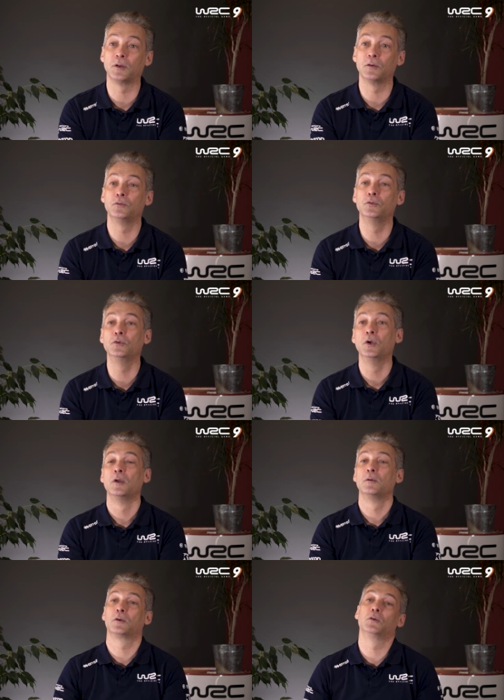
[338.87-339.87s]
We also
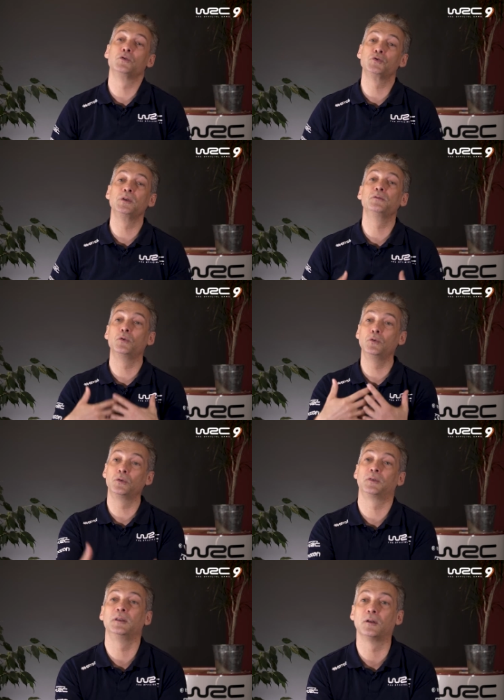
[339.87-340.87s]
want the game to grow
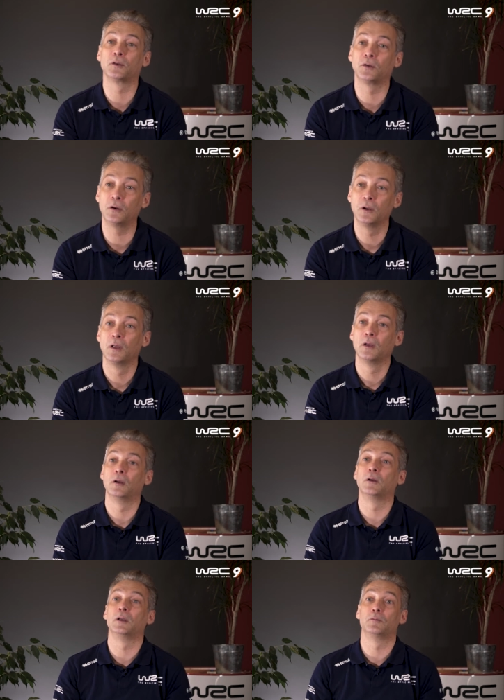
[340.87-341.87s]
over time and evolve
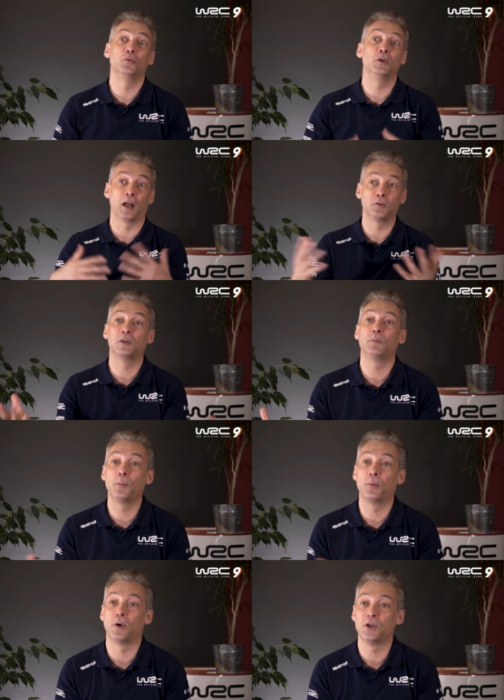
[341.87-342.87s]
for free for players.